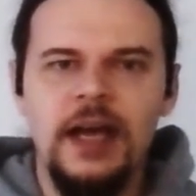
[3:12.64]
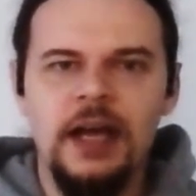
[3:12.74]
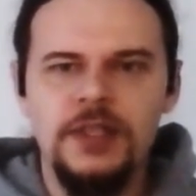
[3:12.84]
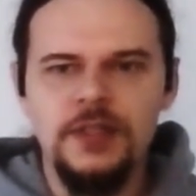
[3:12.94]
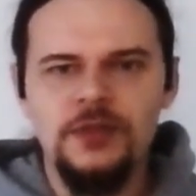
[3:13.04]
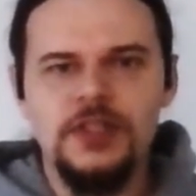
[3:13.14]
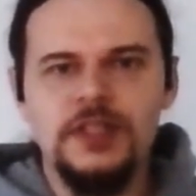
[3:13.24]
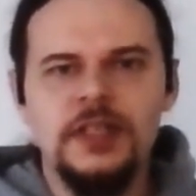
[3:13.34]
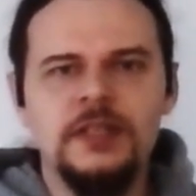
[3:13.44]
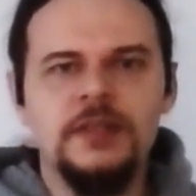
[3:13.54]
I was
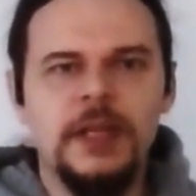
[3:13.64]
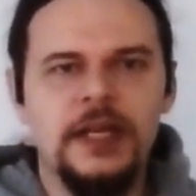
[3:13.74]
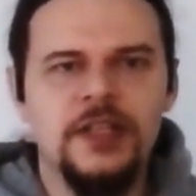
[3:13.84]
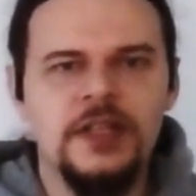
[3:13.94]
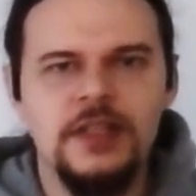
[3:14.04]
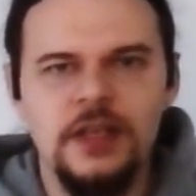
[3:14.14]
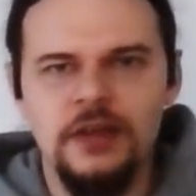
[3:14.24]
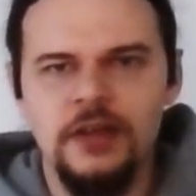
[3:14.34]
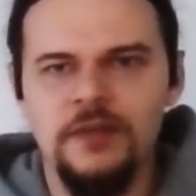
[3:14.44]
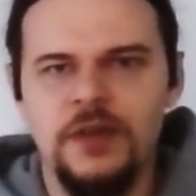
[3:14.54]
interested in supply chain
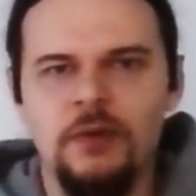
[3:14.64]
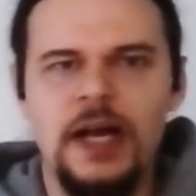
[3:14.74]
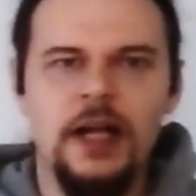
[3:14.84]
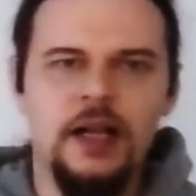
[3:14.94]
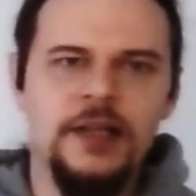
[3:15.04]
security for a while.